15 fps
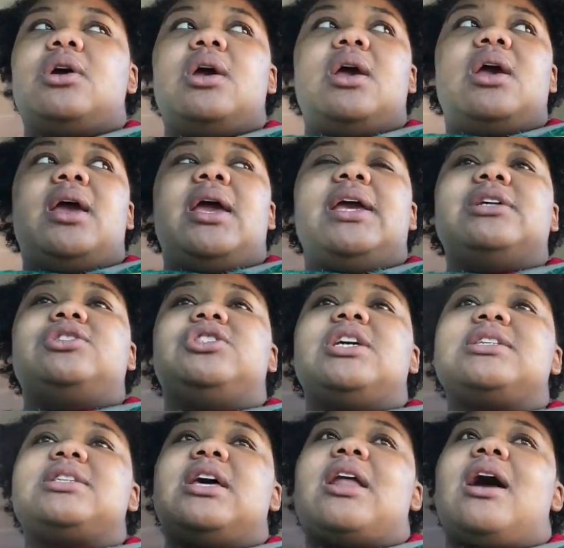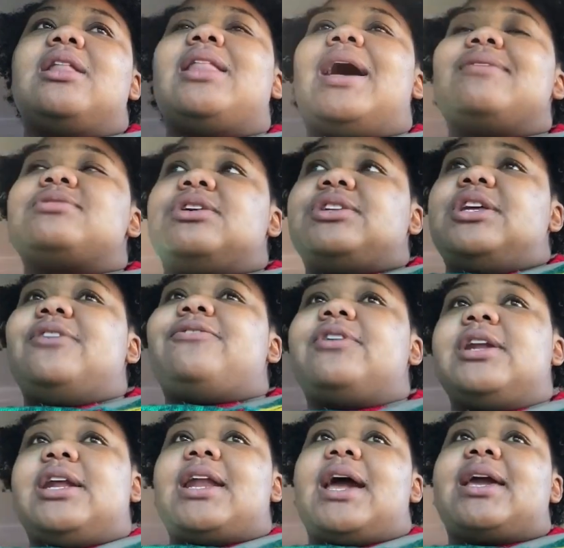It's just that our lives are different,
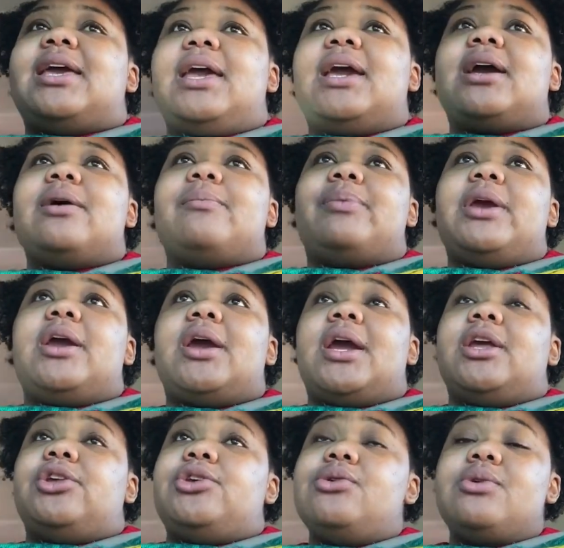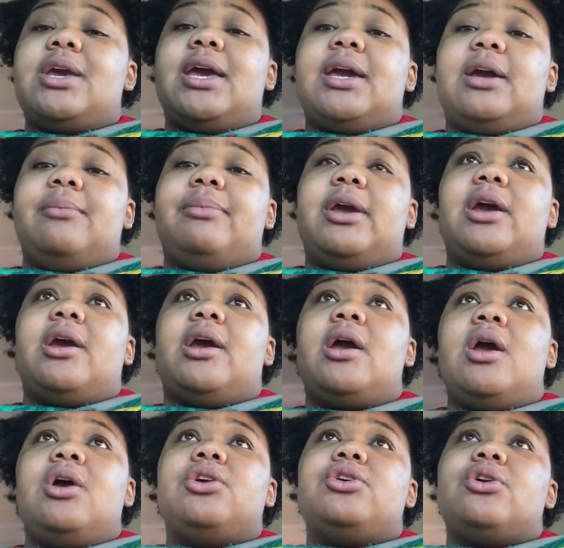and I can't compare, and you can't compare
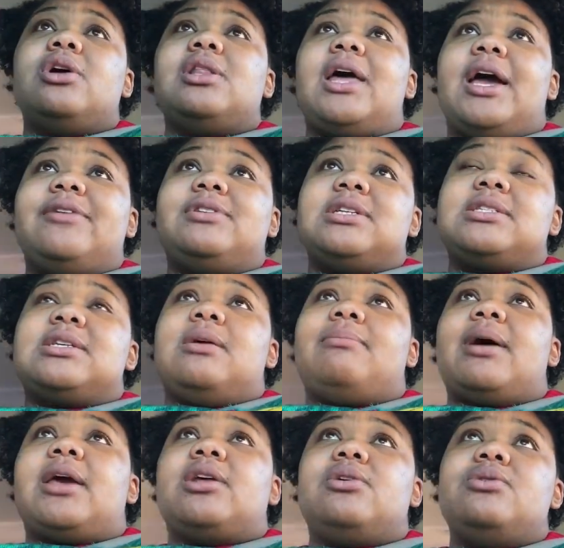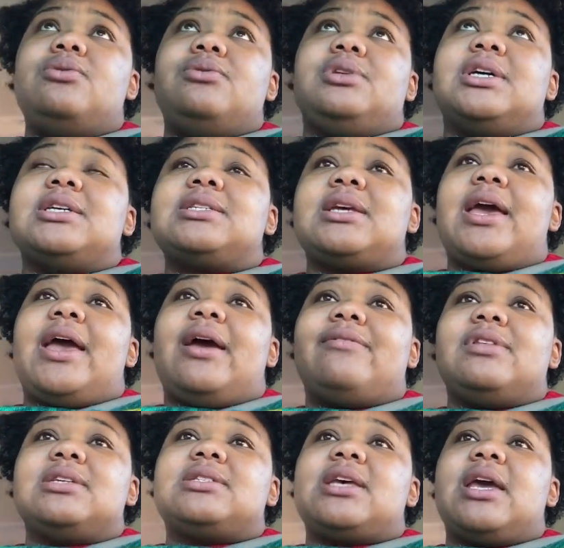your life to somebody who doesn't have the
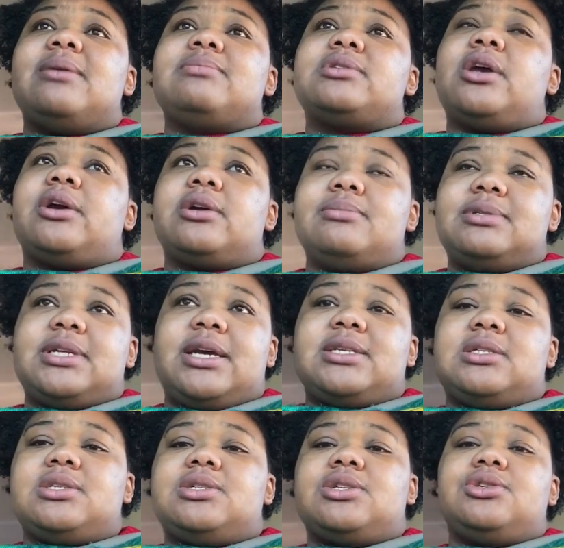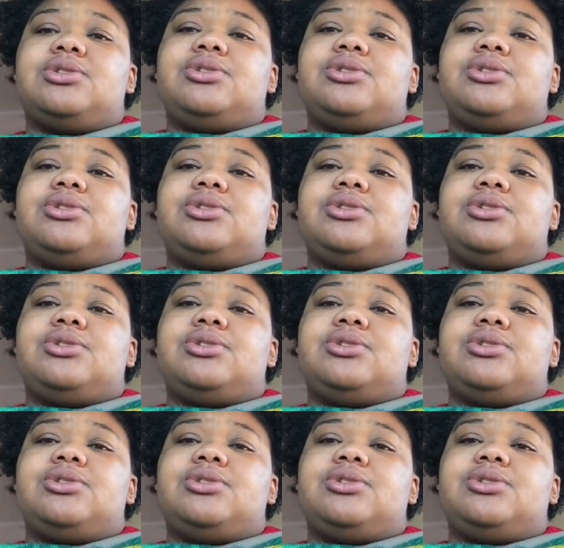same circumstances as you.